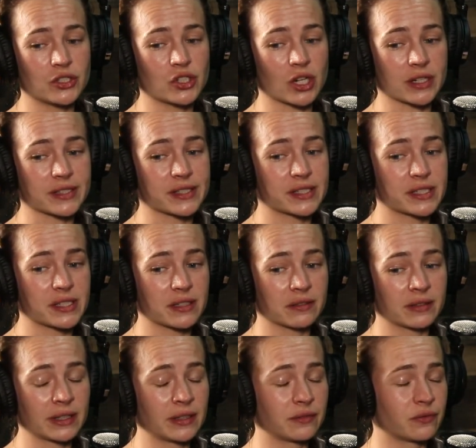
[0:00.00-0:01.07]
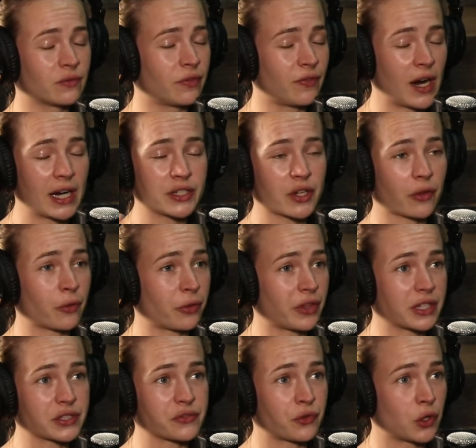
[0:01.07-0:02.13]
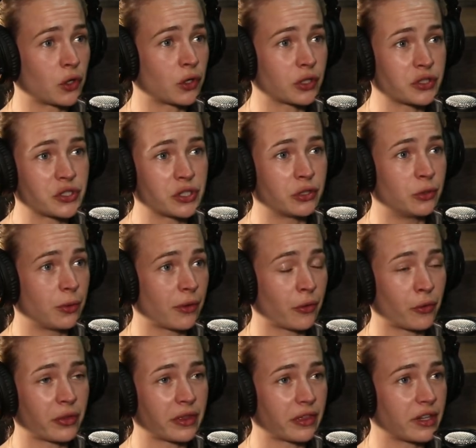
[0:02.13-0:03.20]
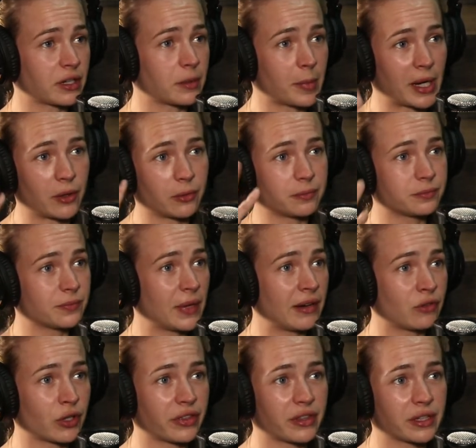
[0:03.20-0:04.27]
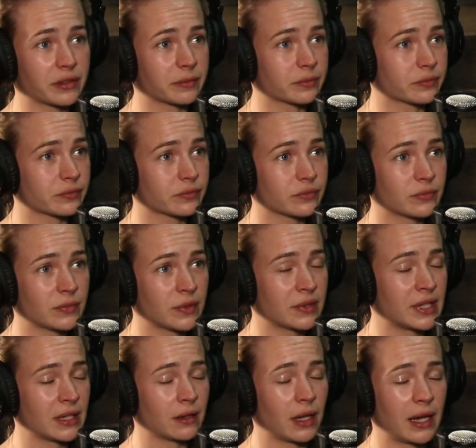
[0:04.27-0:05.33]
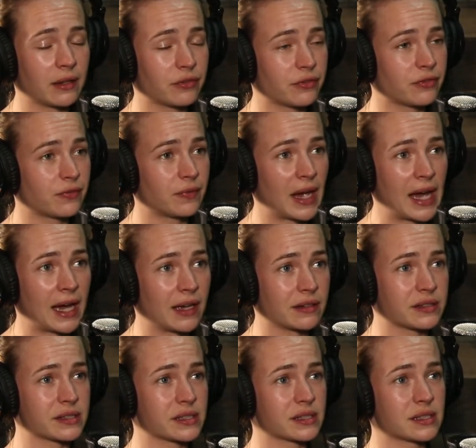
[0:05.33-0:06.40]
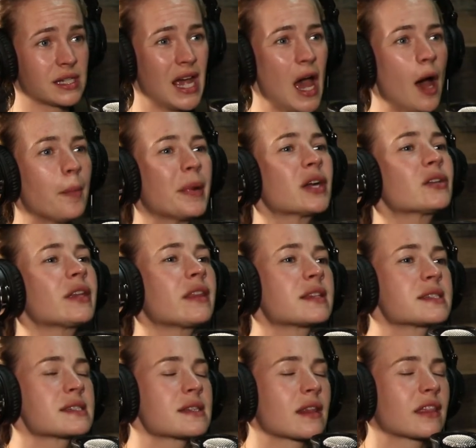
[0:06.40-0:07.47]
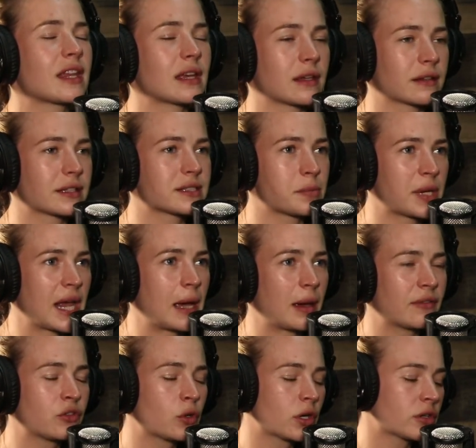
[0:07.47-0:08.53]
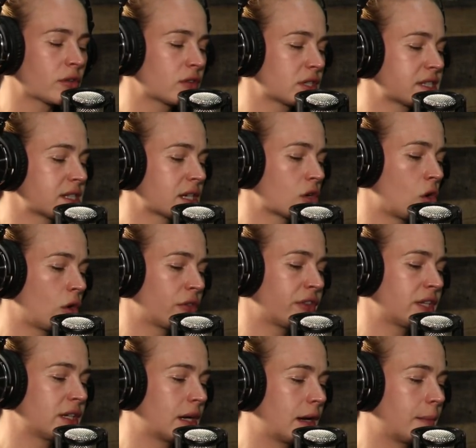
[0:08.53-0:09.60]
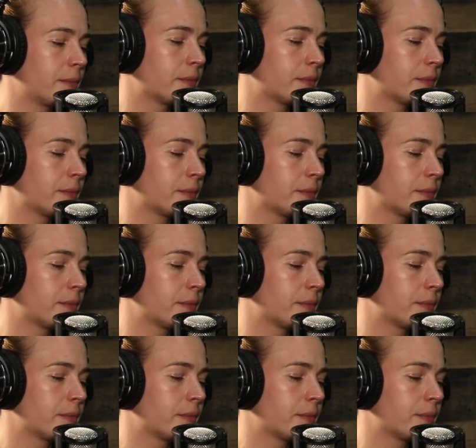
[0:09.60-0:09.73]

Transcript: just find other things for her to do other than think about everything that life has. Apparently this is a thing that's been, have you heard of this thing called the